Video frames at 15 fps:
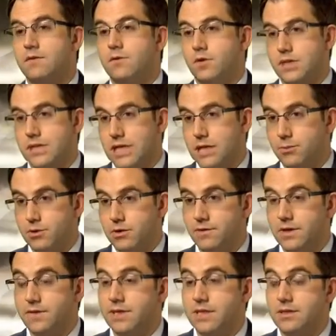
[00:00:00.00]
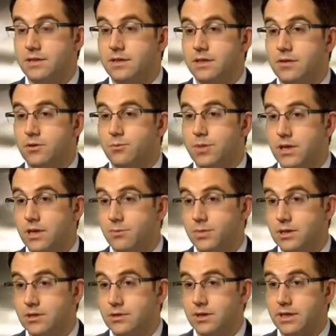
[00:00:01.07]
For example, if you have an intrathecal
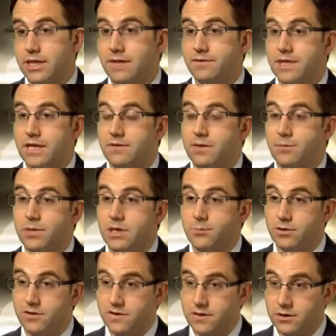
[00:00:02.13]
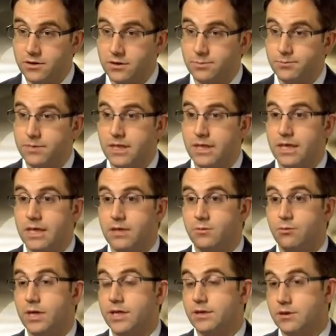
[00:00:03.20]
pump, you're going to have the pump refilled at
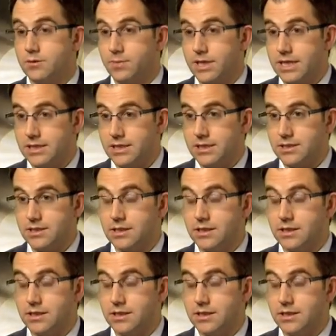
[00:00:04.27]
a regular basis.